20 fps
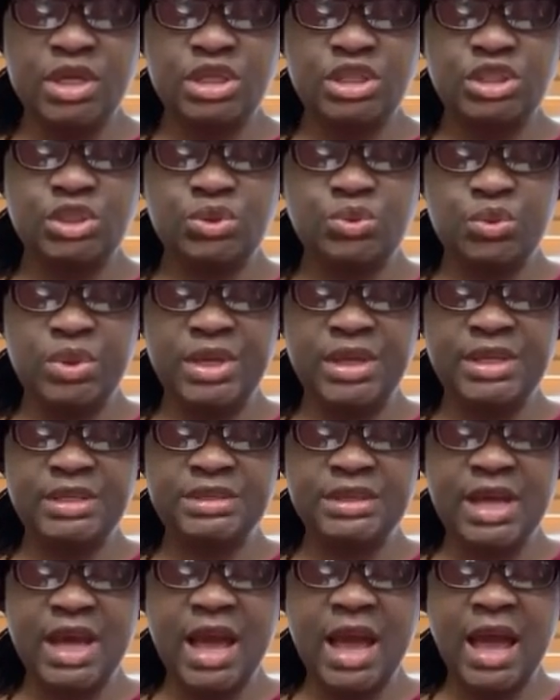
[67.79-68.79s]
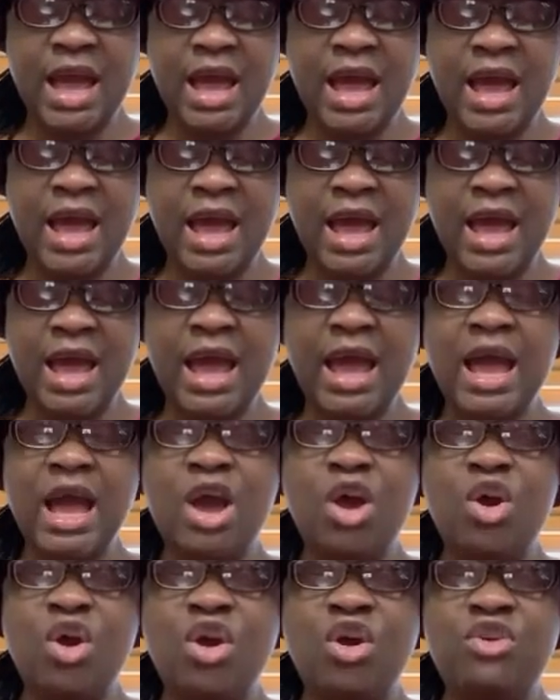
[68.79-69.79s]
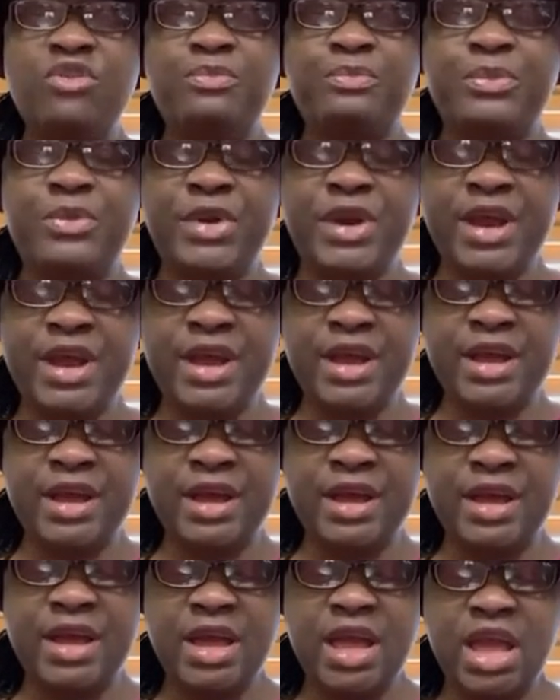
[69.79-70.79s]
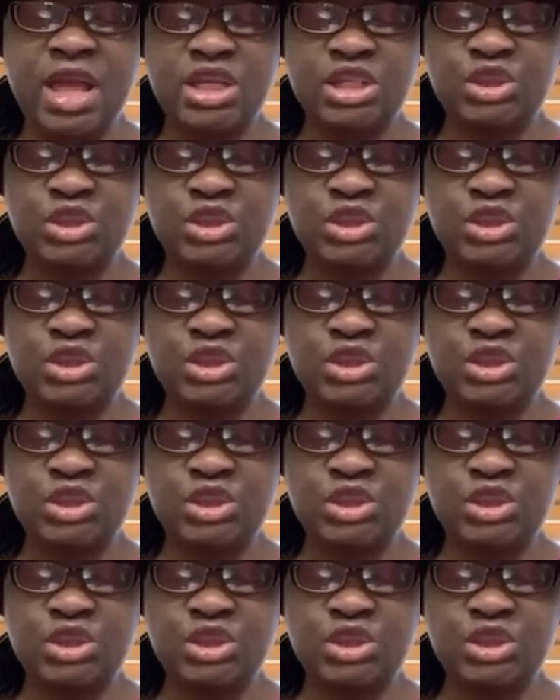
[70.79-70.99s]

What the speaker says: Sweet hour of prayer,